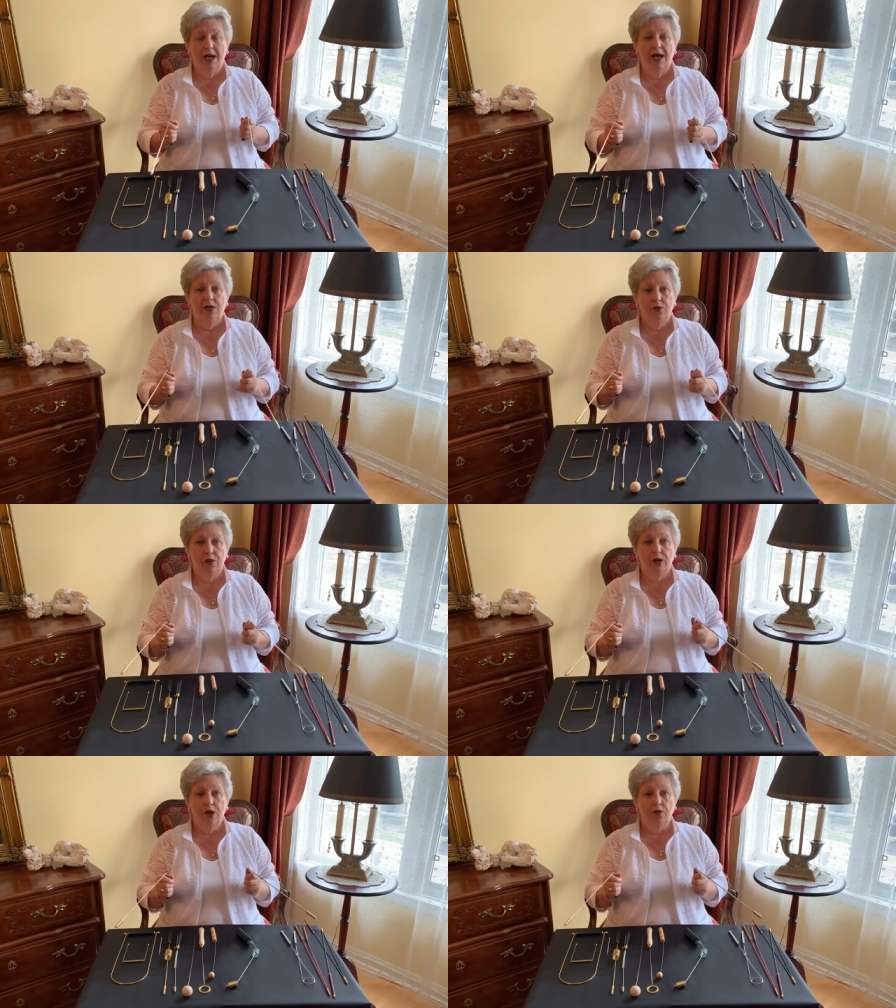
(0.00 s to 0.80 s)
And
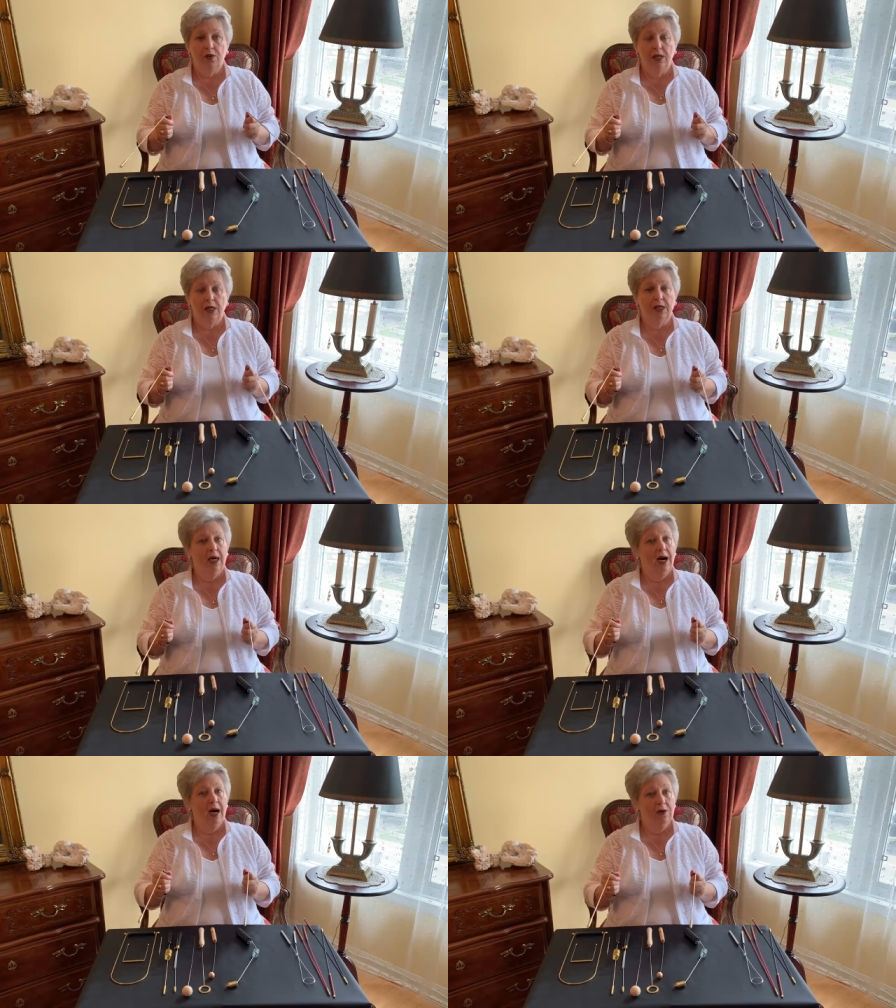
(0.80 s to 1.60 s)
when you work
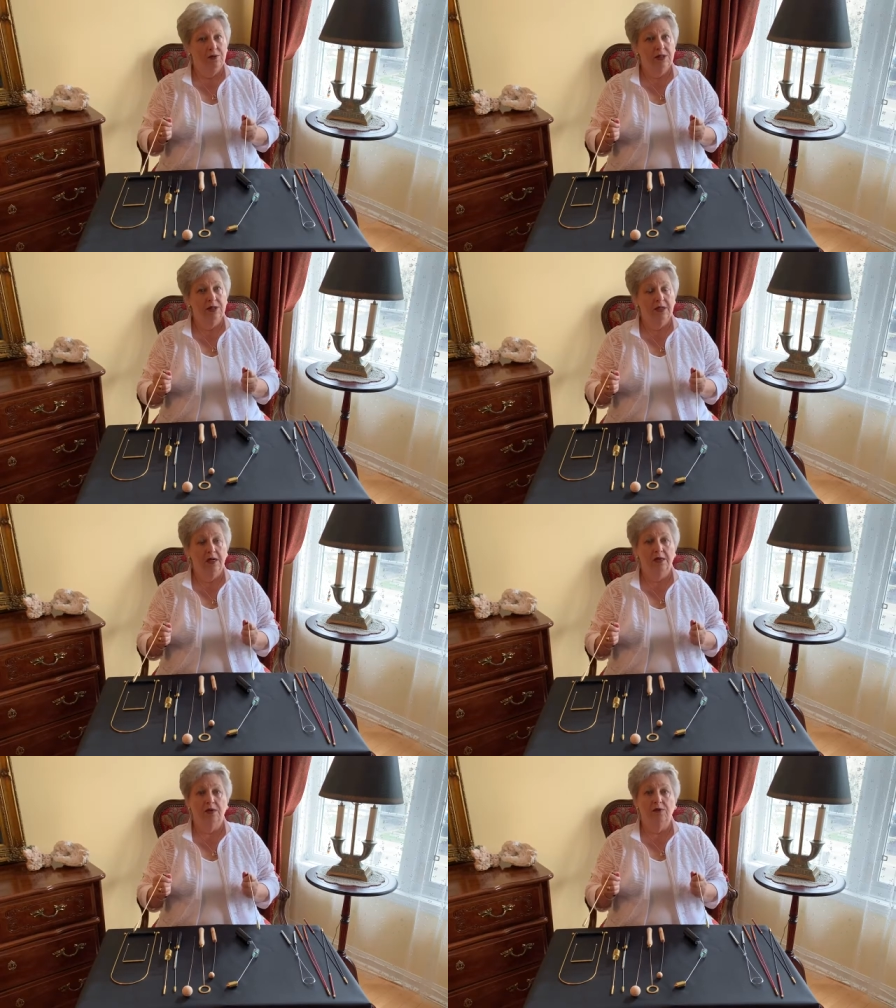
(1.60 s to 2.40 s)

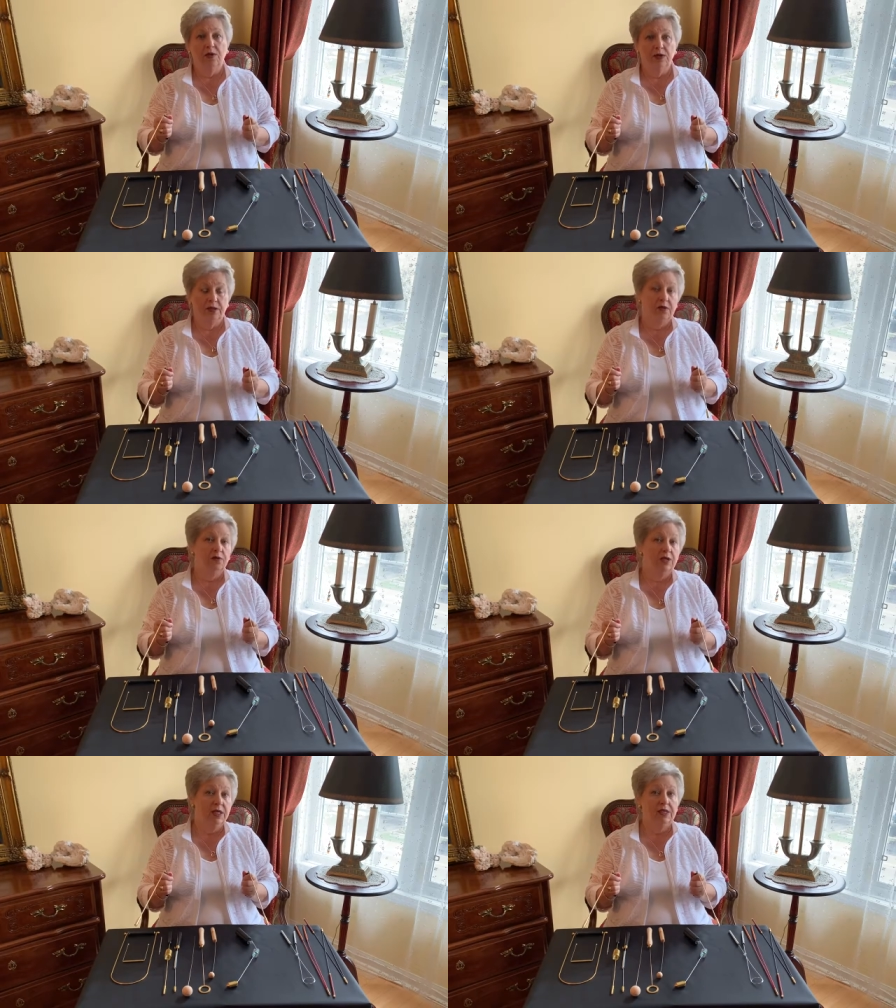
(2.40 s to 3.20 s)
outside, where is the
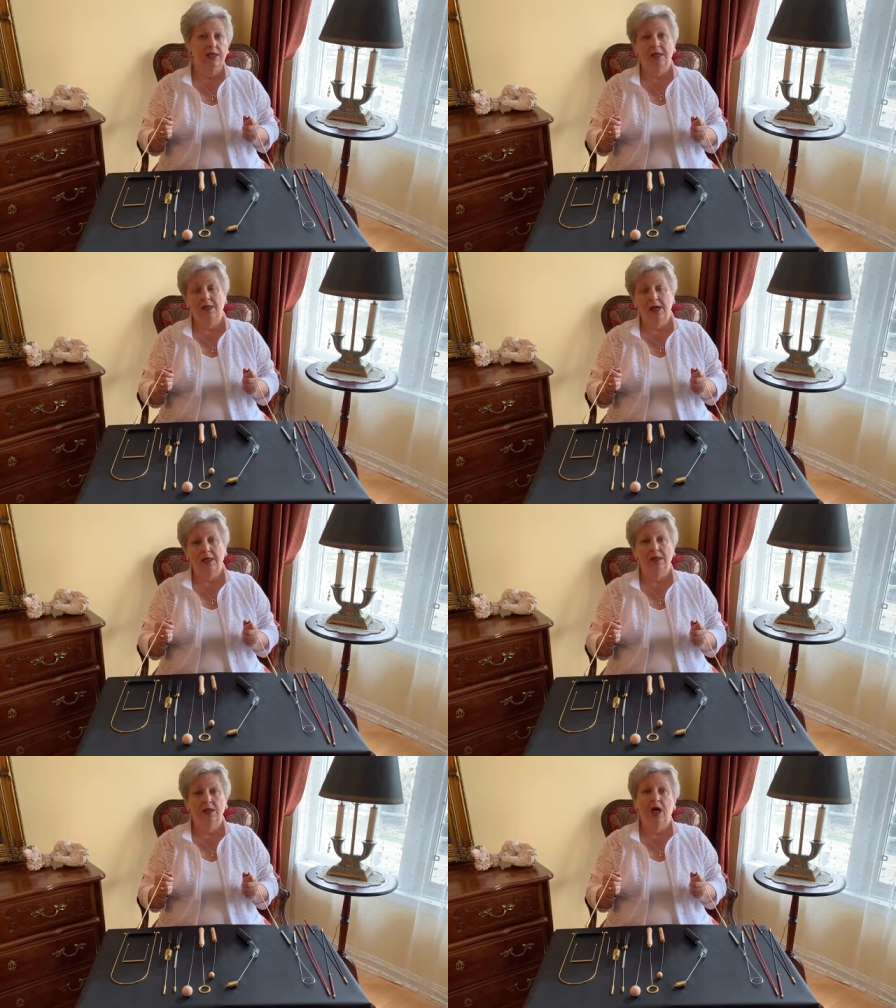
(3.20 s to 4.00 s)
wind and
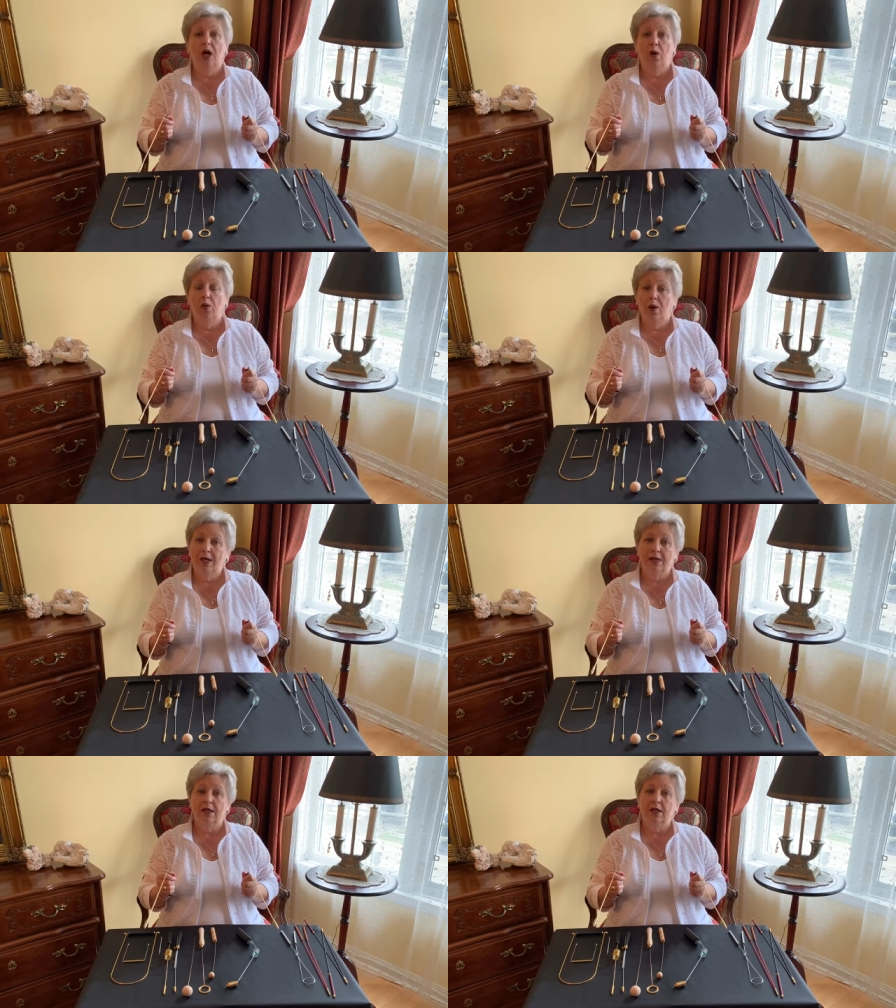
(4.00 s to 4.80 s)
other
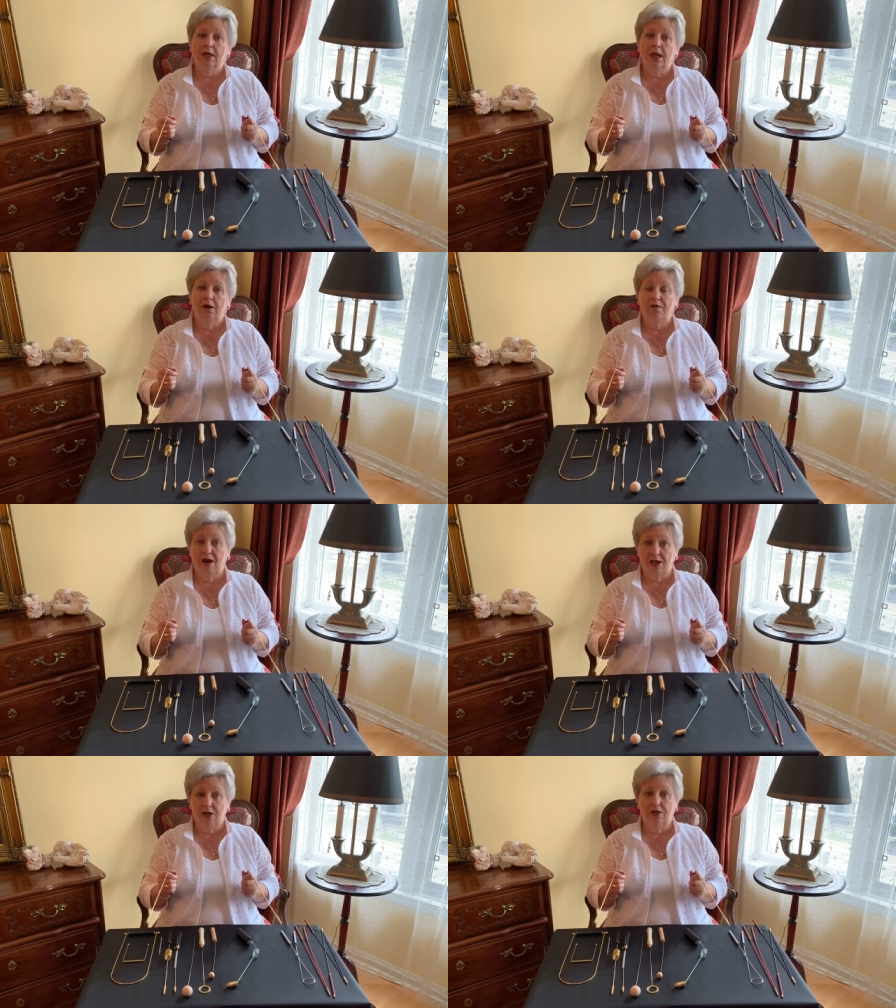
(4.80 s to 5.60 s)
weather
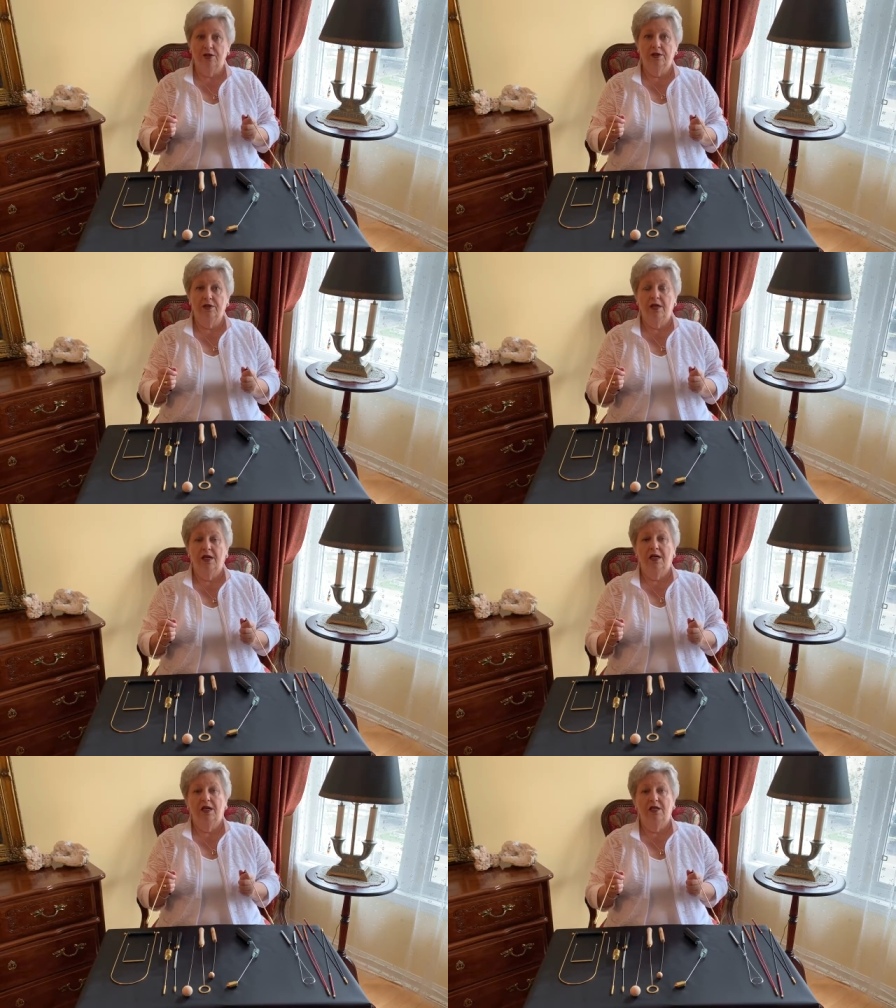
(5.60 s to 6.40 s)
factors,
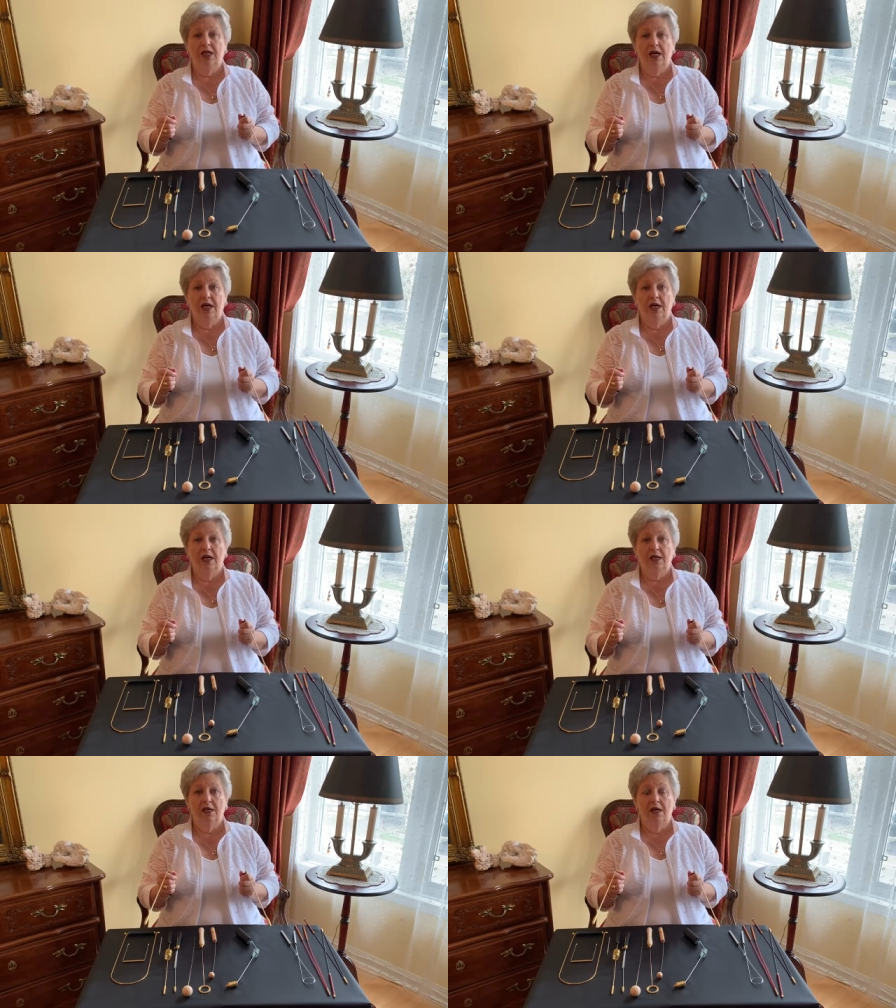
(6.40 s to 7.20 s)
they
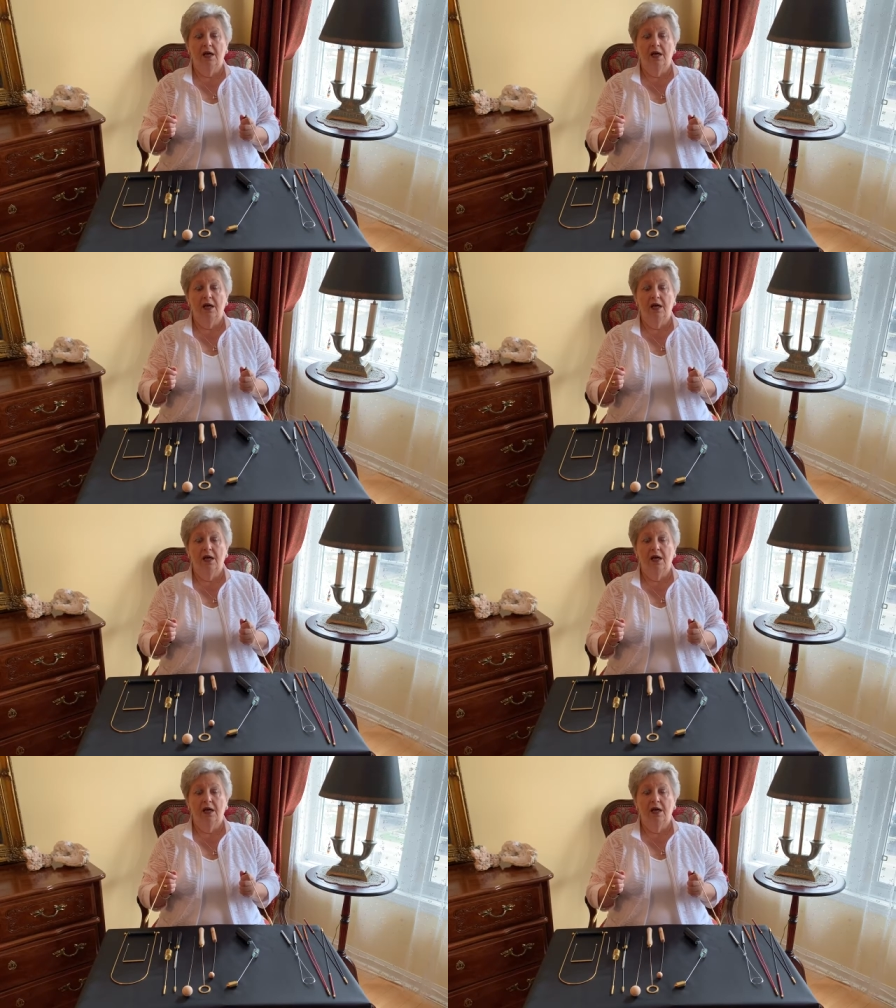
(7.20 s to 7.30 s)
are